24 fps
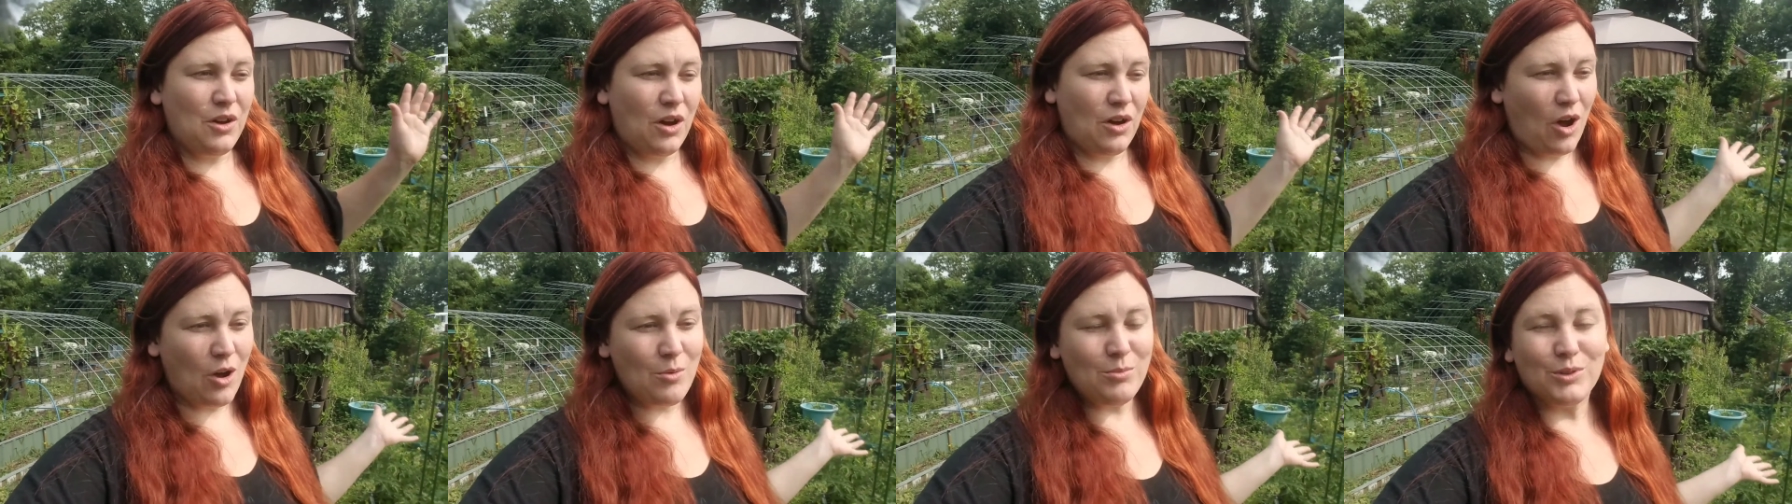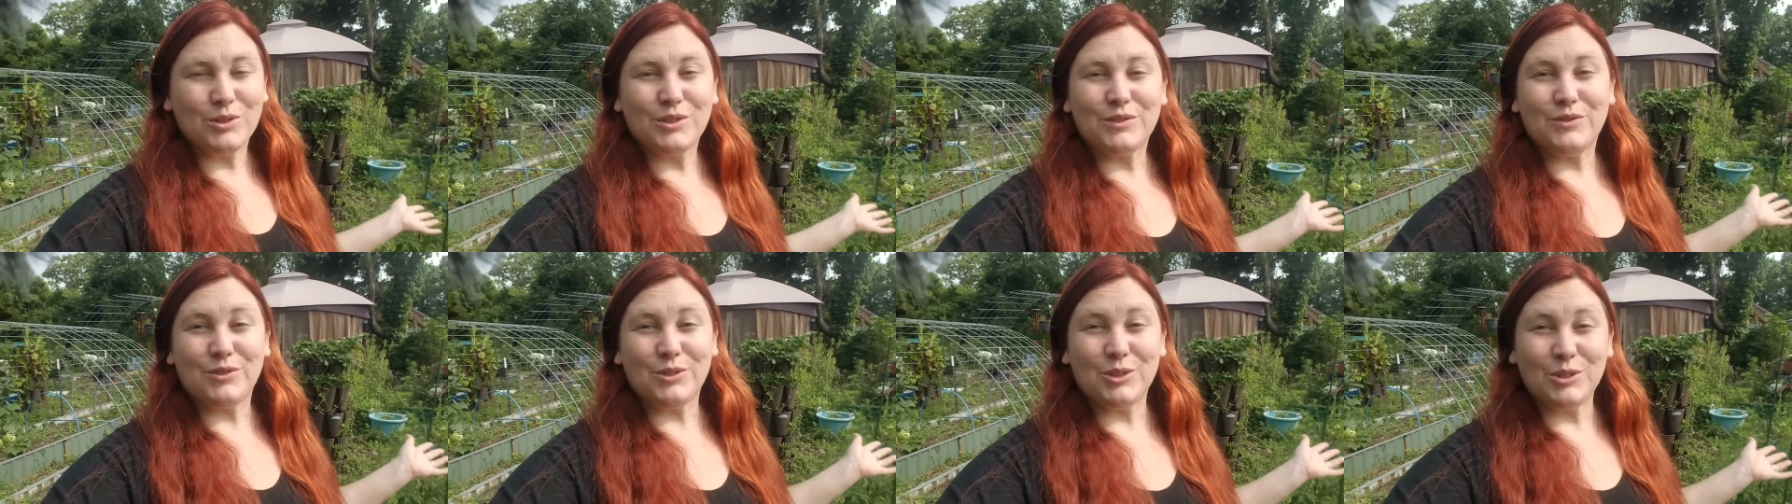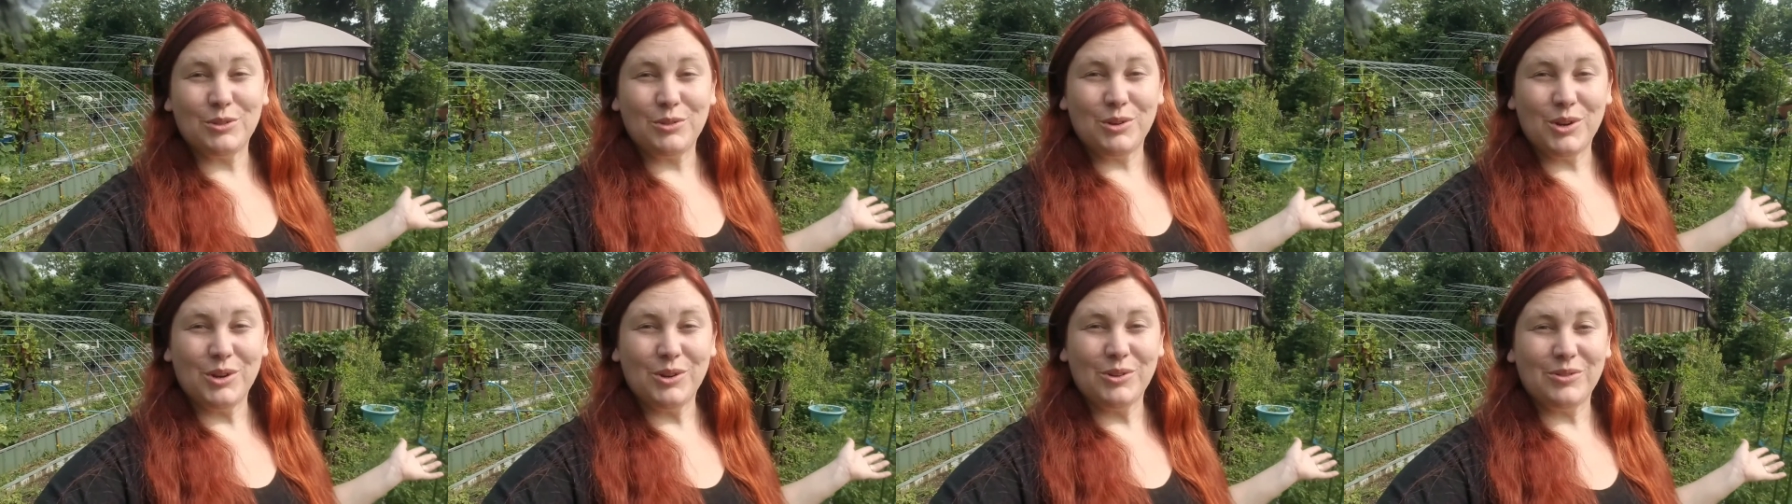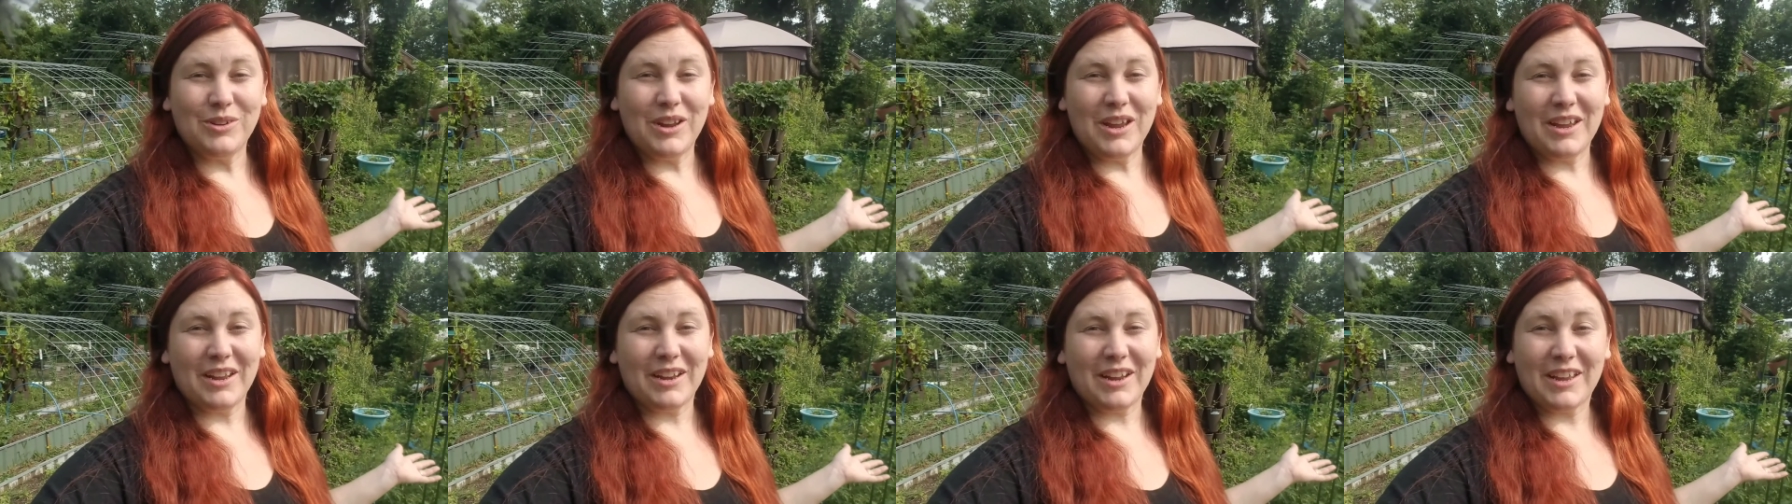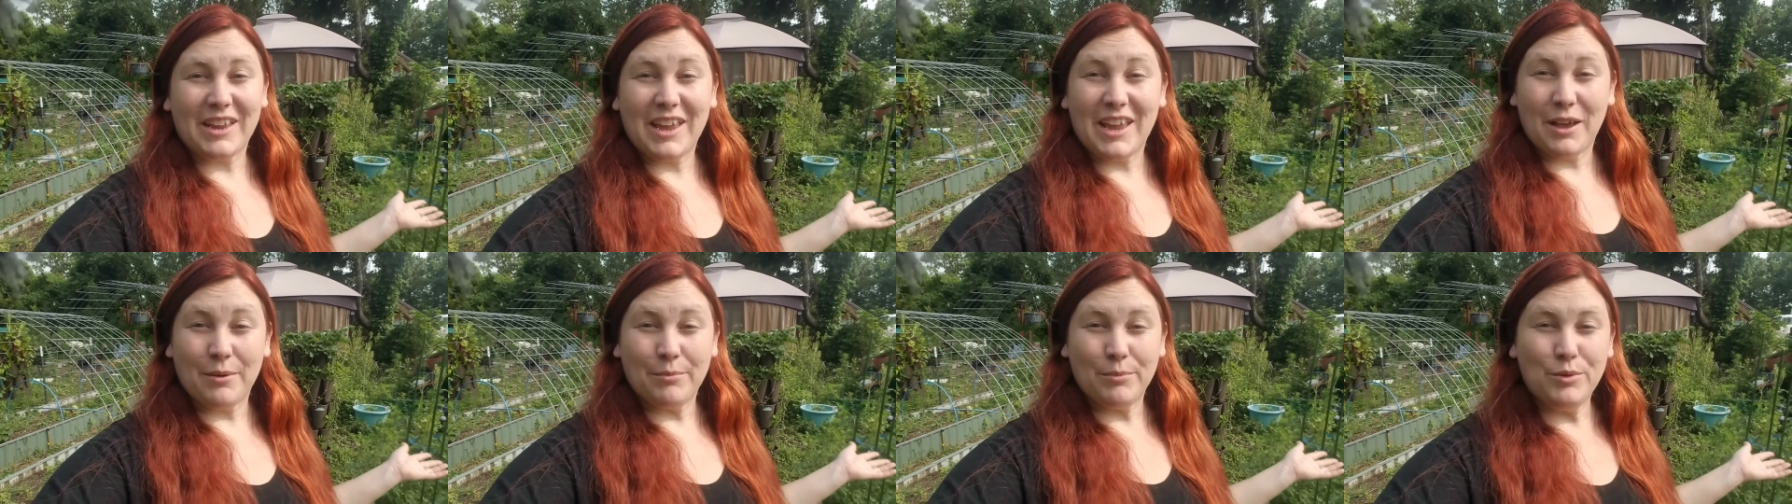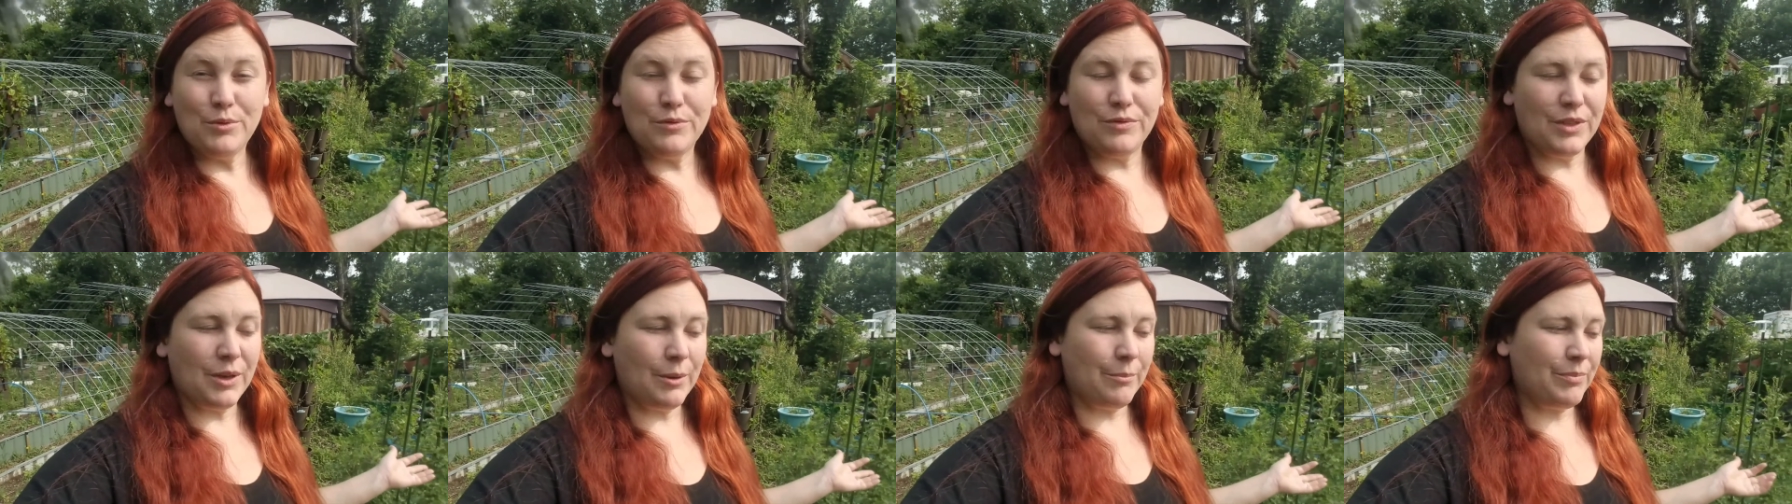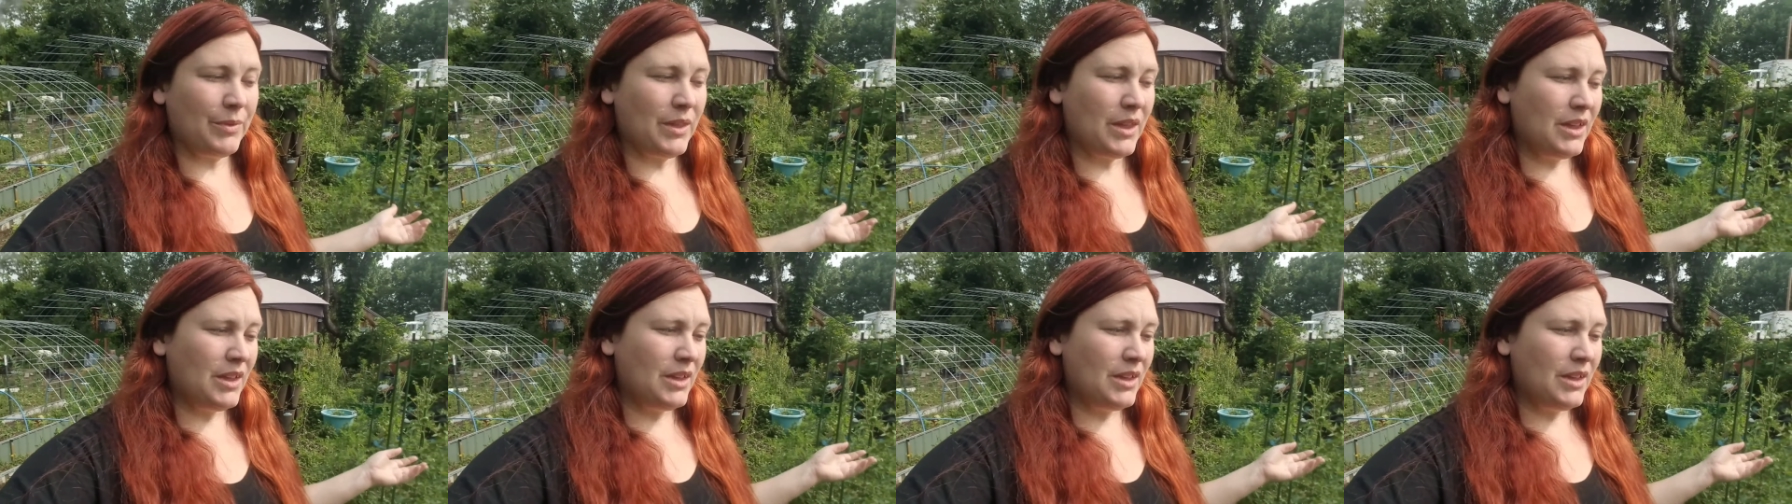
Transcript: almost fully grown and I can't move them.